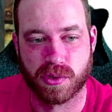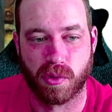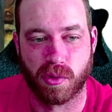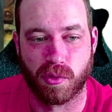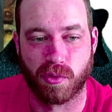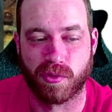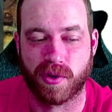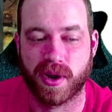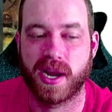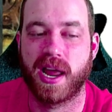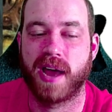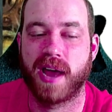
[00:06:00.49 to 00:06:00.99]

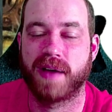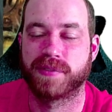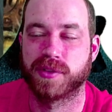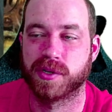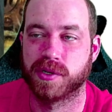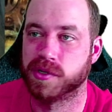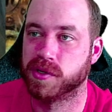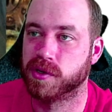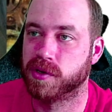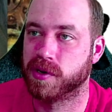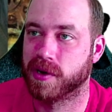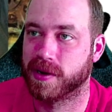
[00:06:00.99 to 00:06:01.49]
right after
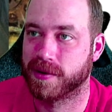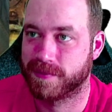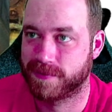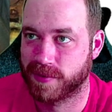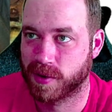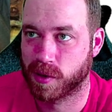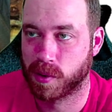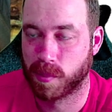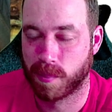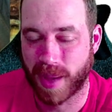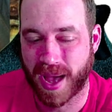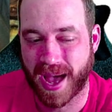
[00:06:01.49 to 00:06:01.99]
a unit
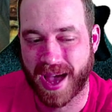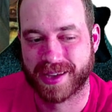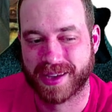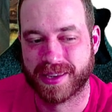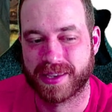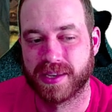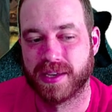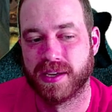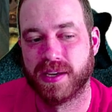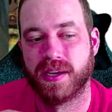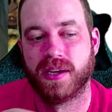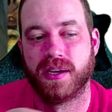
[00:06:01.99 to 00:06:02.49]
fell
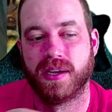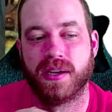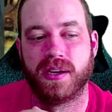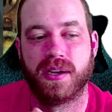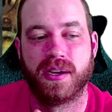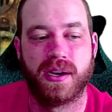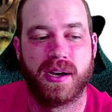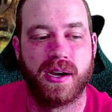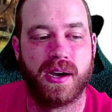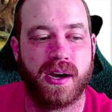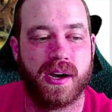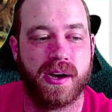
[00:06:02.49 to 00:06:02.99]
back,
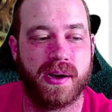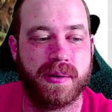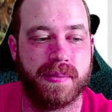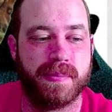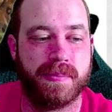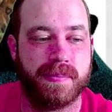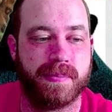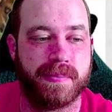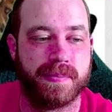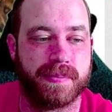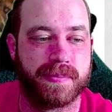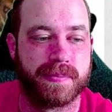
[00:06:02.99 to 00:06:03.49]

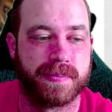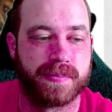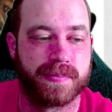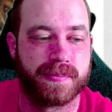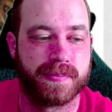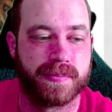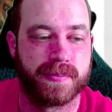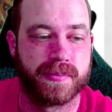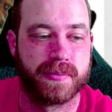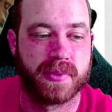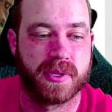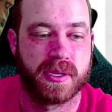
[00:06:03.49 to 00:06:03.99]

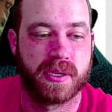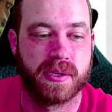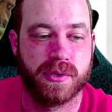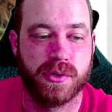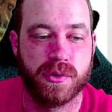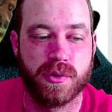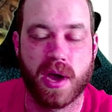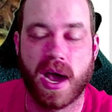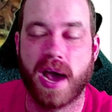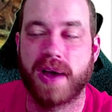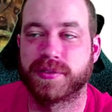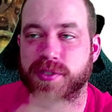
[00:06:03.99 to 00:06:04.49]

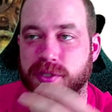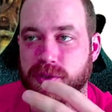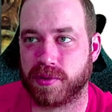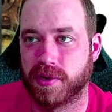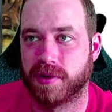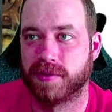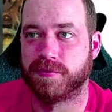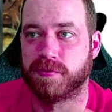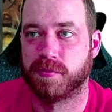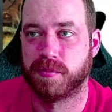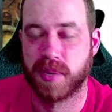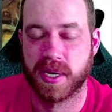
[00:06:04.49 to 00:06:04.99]
you have to
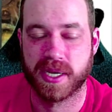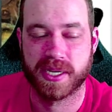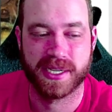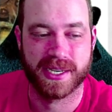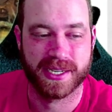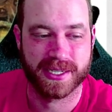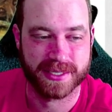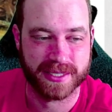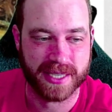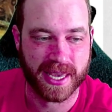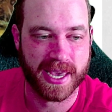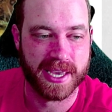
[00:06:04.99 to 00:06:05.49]
have been
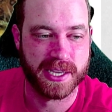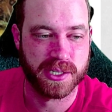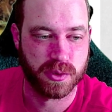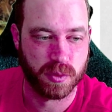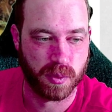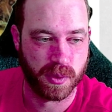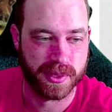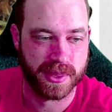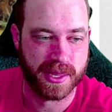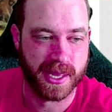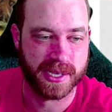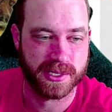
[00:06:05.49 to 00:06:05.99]
engaged
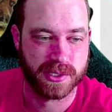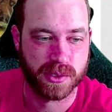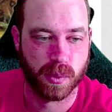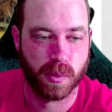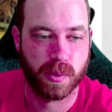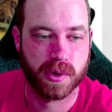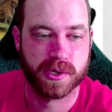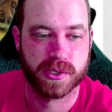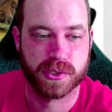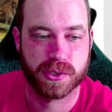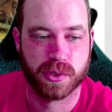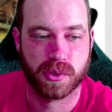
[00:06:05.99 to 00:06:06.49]
with that. So
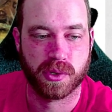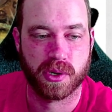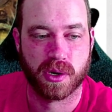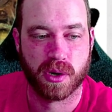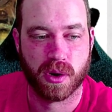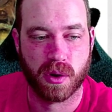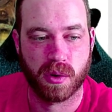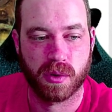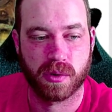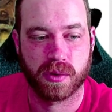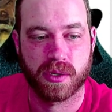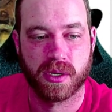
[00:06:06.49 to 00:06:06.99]
1 destroyer
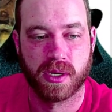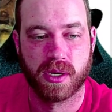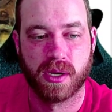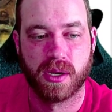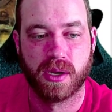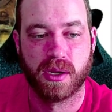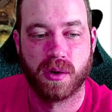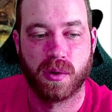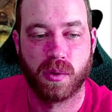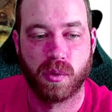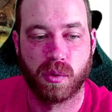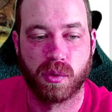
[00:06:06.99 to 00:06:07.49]
cult
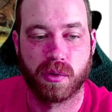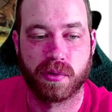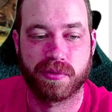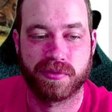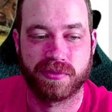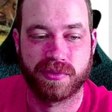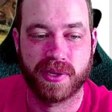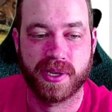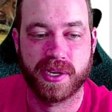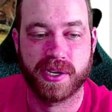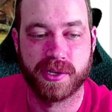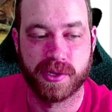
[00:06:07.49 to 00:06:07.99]
or
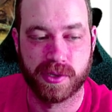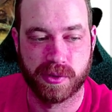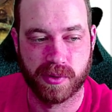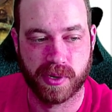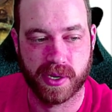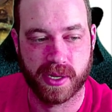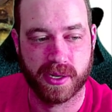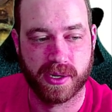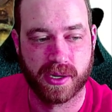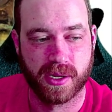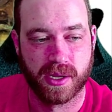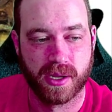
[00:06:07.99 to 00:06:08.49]
flayed
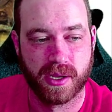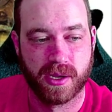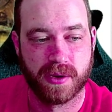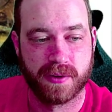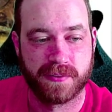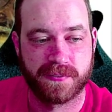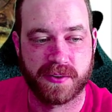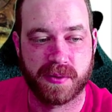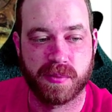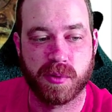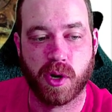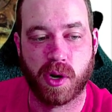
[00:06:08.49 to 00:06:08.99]
unit
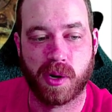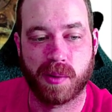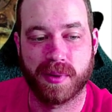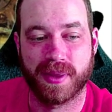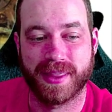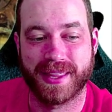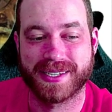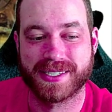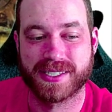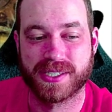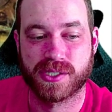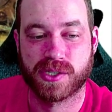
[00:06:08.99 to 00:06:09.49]
from your army
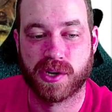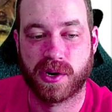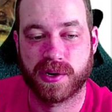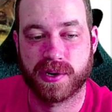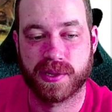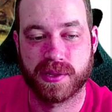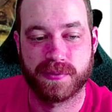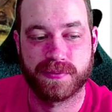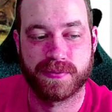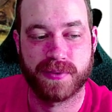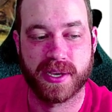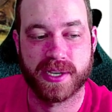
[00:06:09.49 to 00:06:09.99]
that started
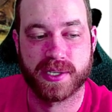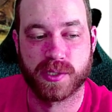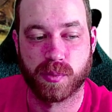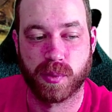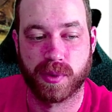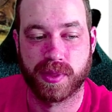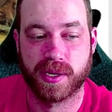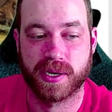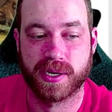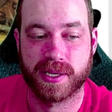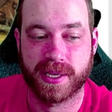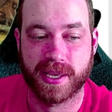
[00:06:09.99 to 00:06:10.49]
the phase
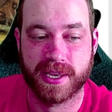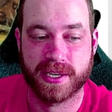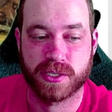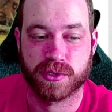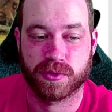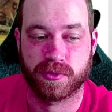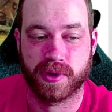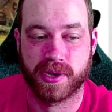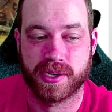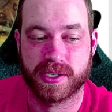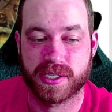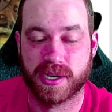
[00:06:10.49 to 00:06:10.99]
within
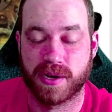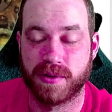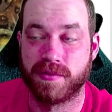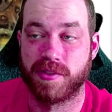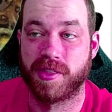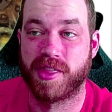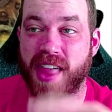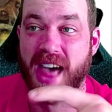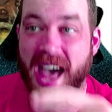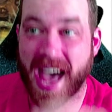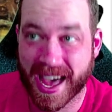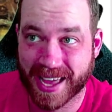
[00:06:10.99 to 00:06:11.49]
engagement range of
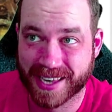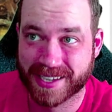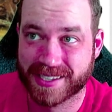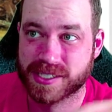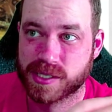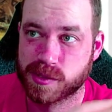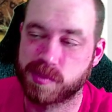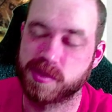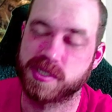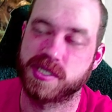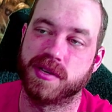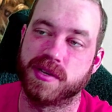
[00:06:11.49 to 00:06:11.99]
that
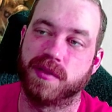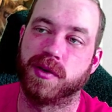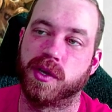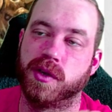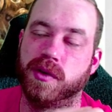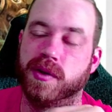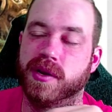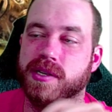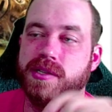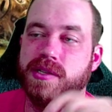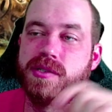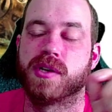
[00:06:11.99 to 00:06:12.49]
specific
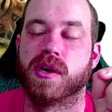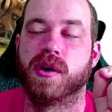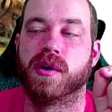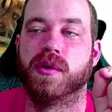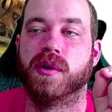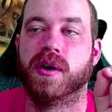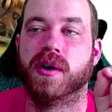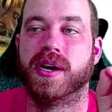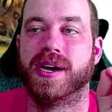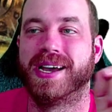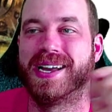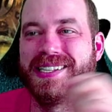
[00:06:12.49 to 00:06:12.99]
unit.
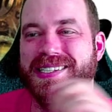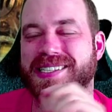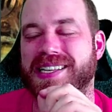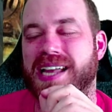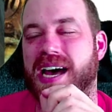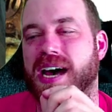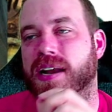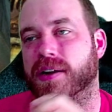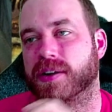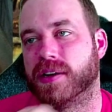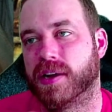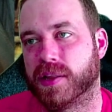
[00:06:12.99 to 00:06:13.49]
So it's
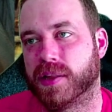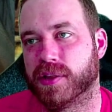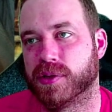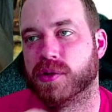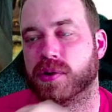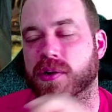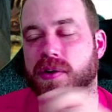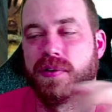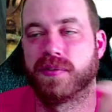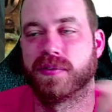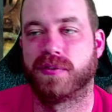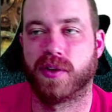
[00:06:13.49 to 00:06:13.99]
not another
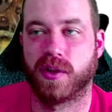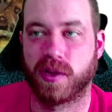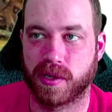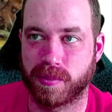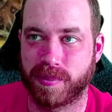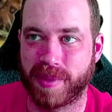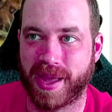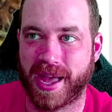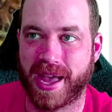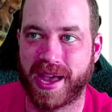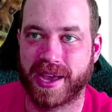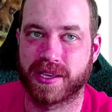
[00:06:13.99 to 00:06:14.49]
unit falling
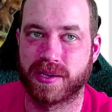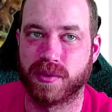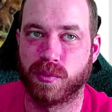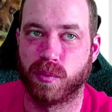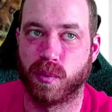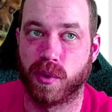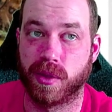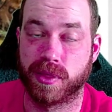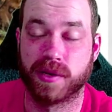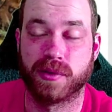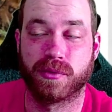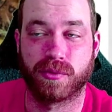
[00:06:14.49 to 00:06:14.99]
back
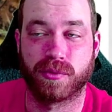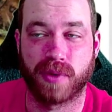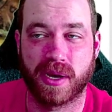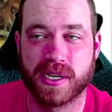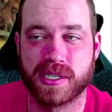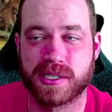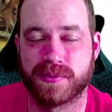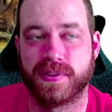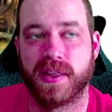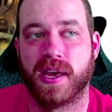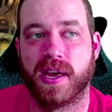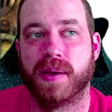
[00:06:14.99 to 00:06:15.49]
within range
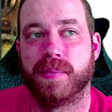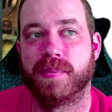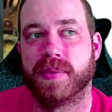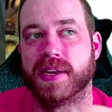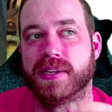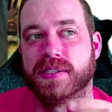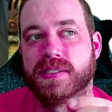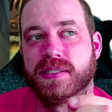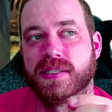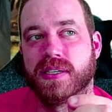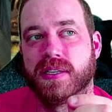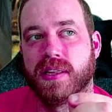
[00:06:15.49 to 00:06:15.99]
of them.
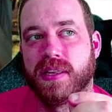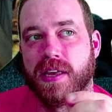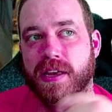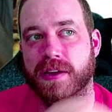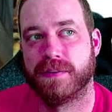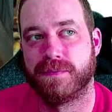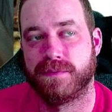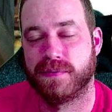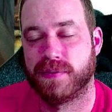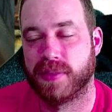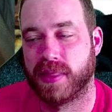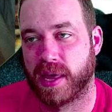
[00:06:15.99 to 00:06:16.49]
It's
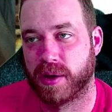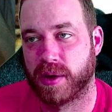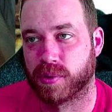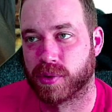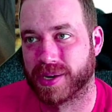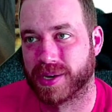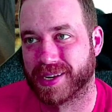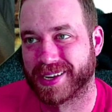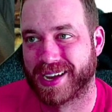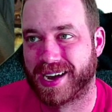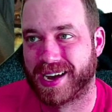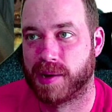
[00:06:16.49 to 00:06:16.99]
if they were
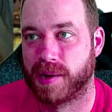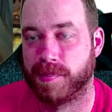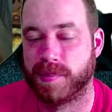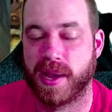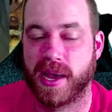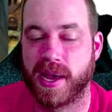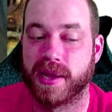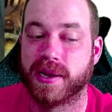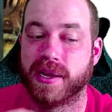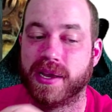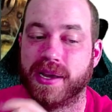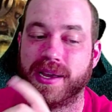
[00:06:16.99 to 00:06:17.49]
in
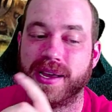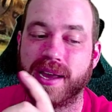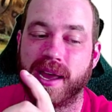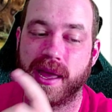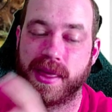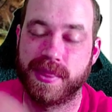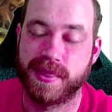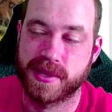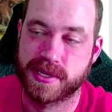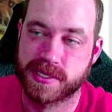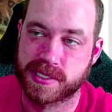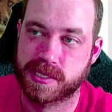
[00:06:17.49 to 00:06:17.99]
combat
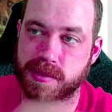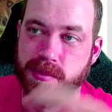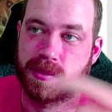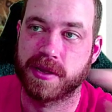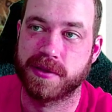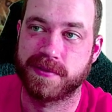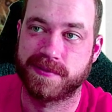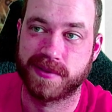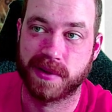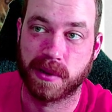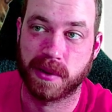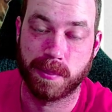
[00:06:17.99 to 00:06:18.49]
and then somebody
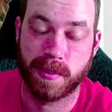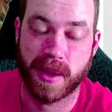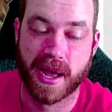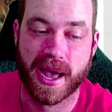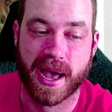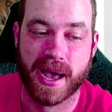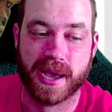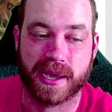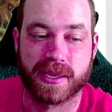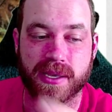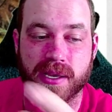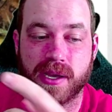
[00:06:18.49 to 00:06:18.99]
fell
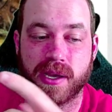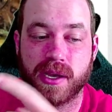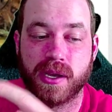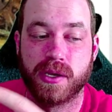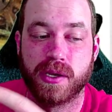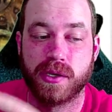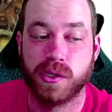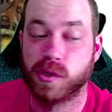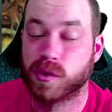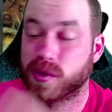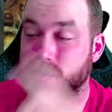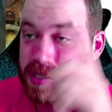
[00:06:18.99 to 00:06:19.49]
back,
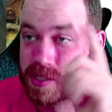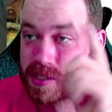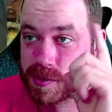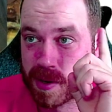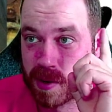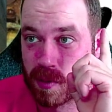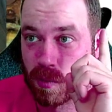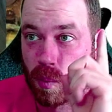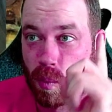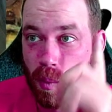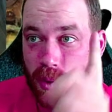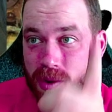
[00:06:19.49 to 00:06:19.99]
you can
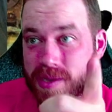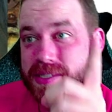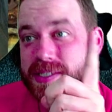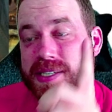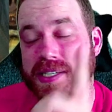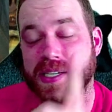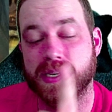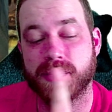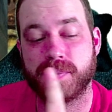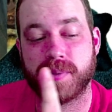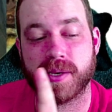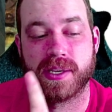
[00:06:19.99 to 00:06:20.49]
spend 1
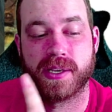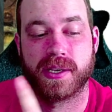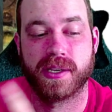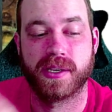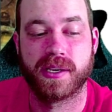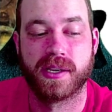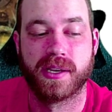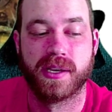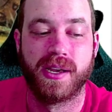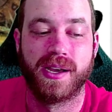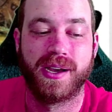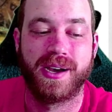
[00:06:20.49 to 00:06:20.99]

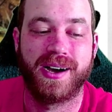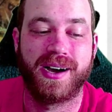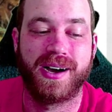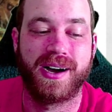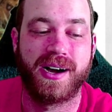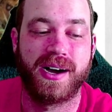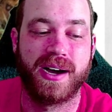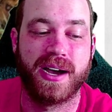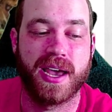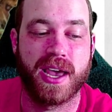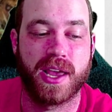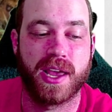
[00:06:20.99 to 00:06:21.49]
CP,
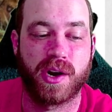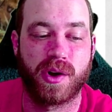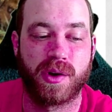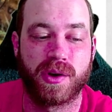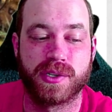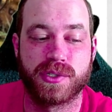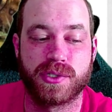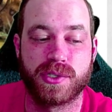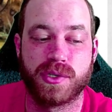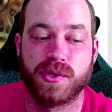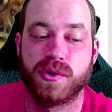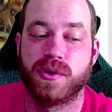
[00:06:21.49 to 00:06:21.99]
and on
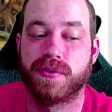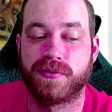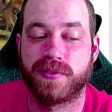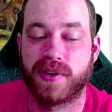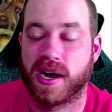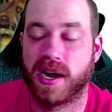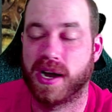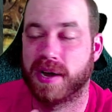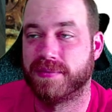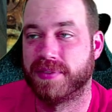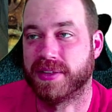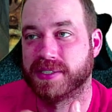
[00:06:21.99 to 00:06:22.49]
a 2 to
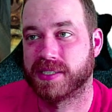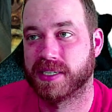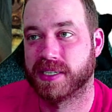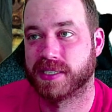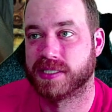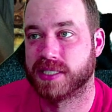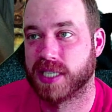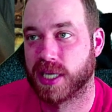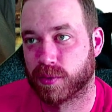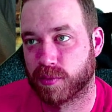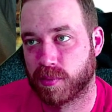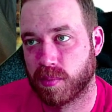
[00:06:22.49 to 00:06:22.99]
5, they take
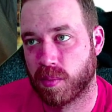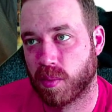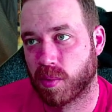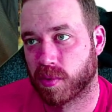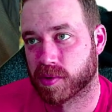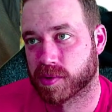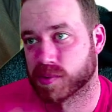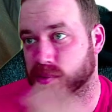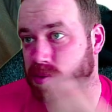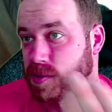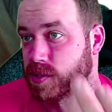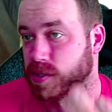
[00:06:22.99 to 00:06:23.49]
D3
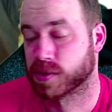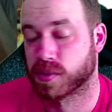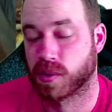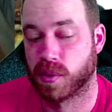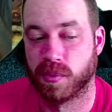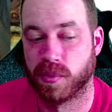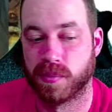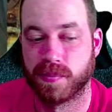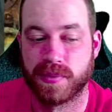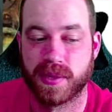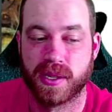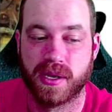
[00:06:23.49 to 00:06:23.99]
mortals, which is
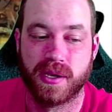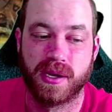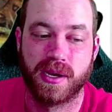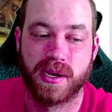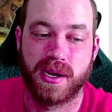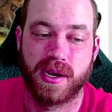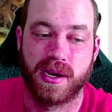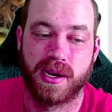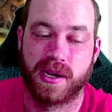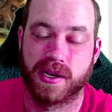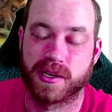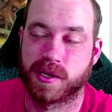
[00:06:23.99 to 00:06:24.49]
cool.
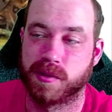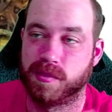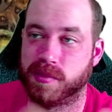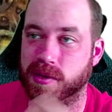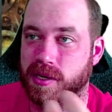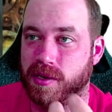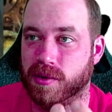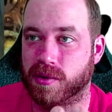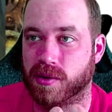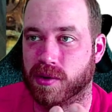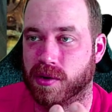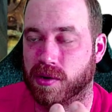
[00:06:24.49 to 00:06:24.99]
It could
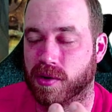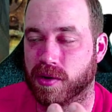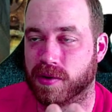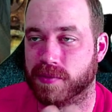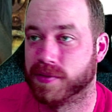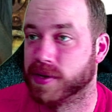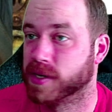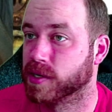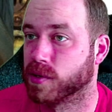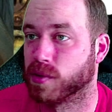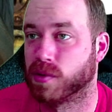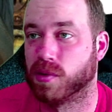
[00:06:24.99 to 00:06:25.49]
be on a
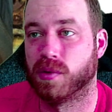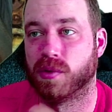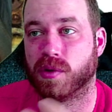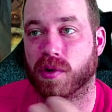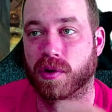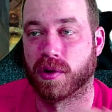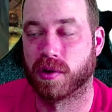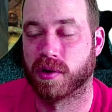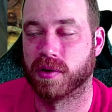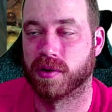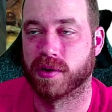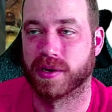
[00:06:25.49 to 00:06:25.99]
vehicle
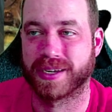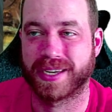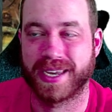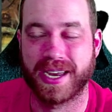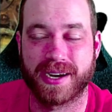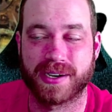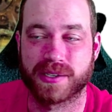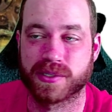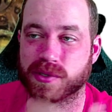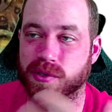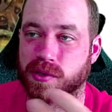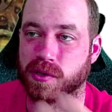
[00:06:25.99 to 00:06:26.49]
or a
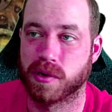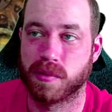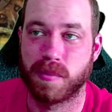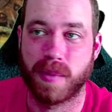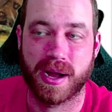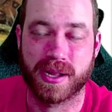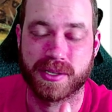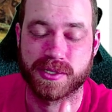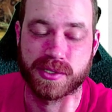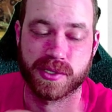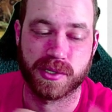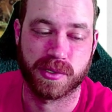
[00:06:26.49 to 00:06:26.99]
character or a
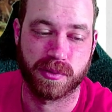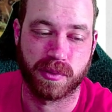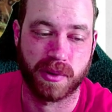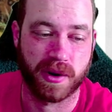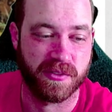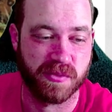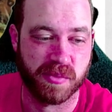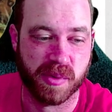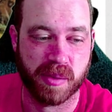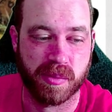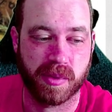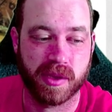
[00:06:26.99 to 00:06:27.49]
monster or
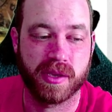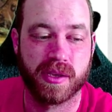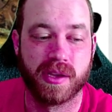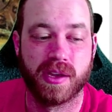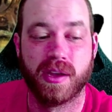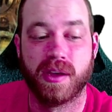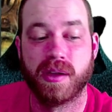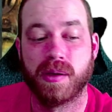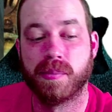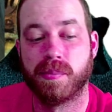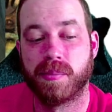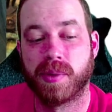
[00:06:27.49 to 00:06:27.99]
whatever it may be.
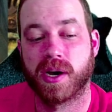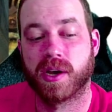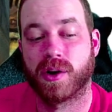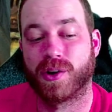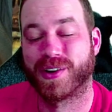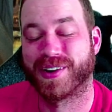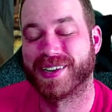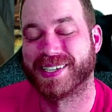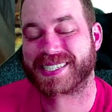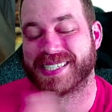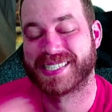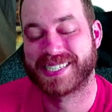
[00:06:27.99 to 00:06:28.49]
But
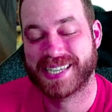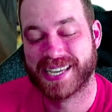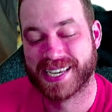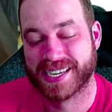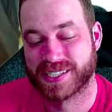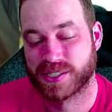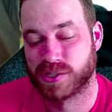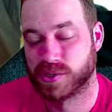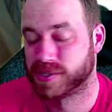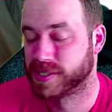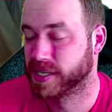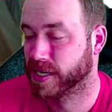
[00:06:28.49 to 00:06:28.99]
on a
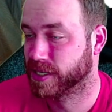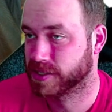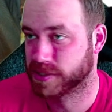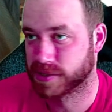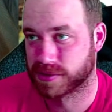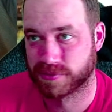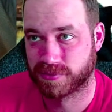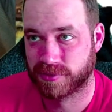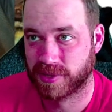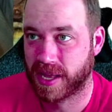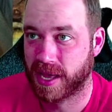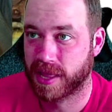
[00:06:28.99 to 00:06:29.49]
6, you take
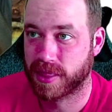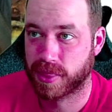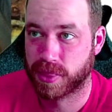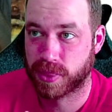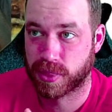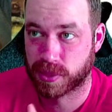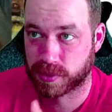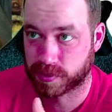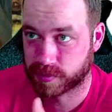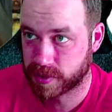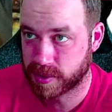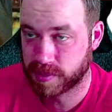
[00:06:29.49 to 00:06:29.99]
just flat
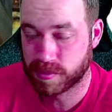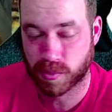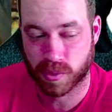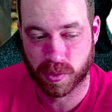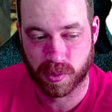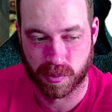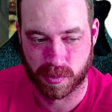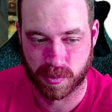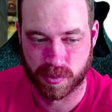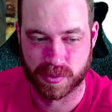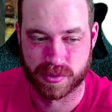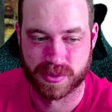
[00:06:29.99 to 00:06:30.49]
3
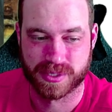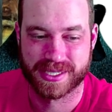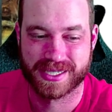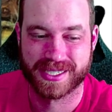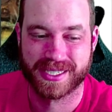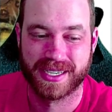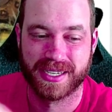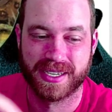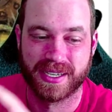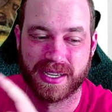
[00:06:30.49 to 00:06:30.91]
mortal wounds.